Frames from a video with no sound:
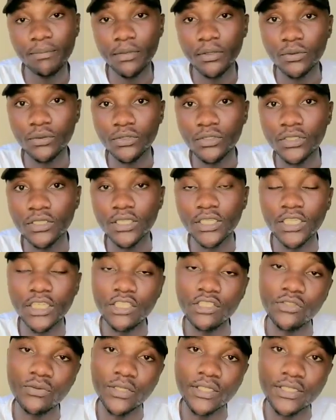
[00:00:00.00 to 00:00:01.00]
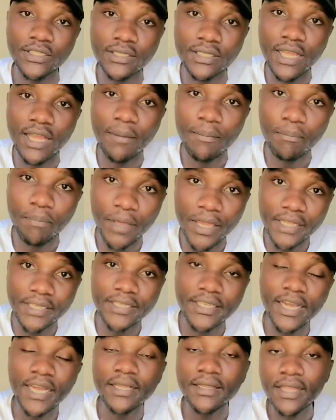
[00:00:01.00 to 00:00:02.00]
bills, interests are
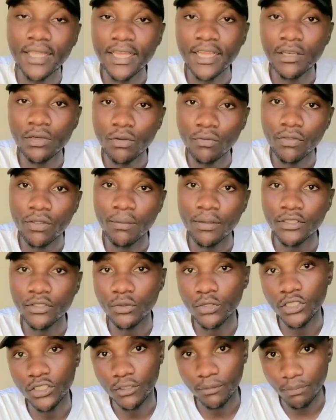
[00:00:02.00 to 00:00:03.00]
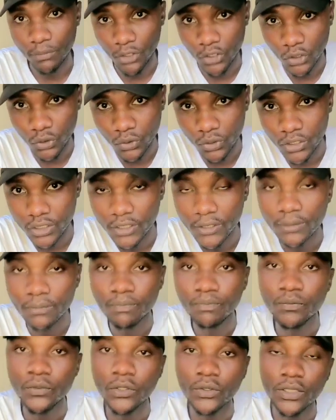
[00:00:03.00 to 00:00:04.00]
paid at the end of the maturity period.
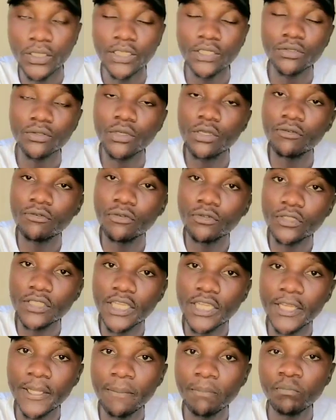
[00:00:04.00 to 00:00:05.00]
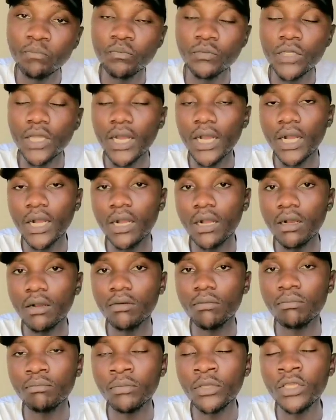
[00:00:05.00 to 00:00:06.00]
Okay, so if you say, uh,
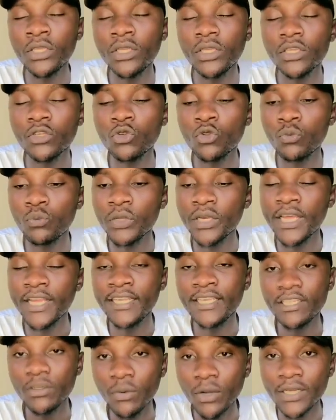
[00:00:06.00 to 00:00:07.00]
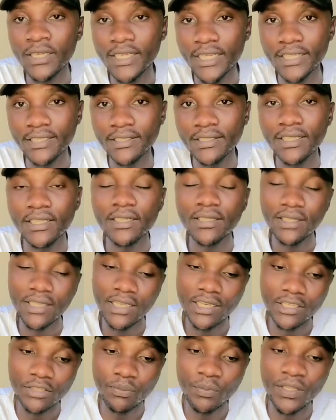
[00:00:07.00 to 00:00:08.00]
me, it will be 91 days,
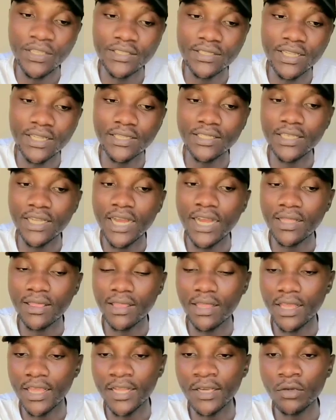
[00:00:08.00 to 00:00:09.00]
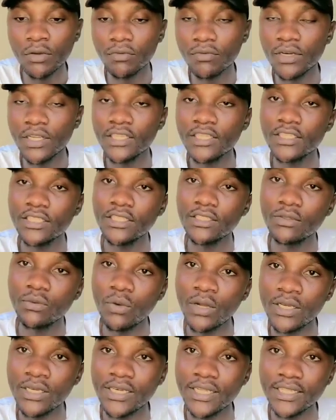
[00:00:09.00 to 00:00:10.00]
then it means that at the end of
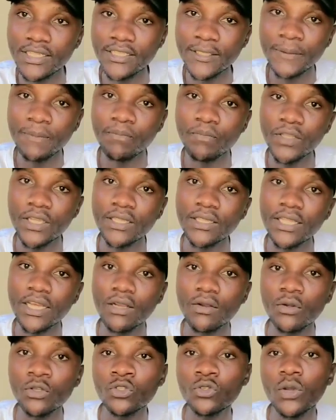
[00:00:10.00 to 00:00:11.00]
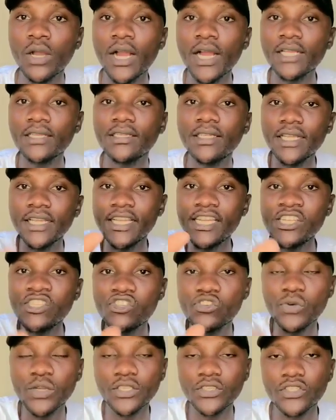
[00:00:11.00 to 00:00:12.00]
91 days, then they are going to add the
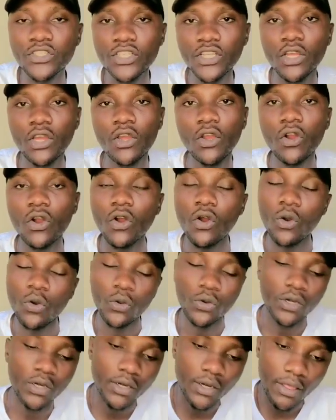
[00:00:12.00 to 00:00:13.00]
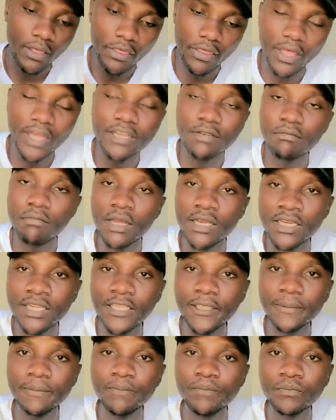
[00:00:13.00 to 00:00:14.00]
interest on that
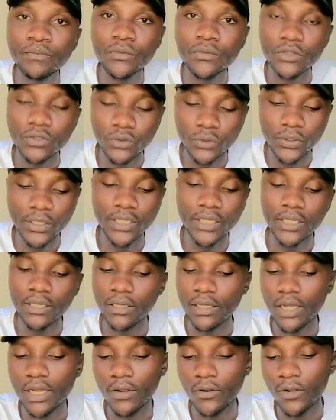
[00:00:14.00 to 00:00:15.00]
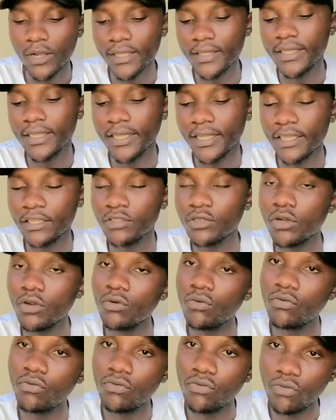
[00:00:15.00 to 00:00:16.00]
money during uh, at the end
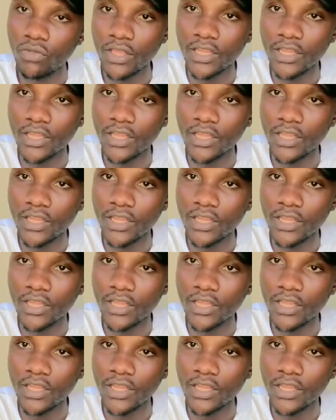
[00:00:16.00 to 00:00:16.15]
of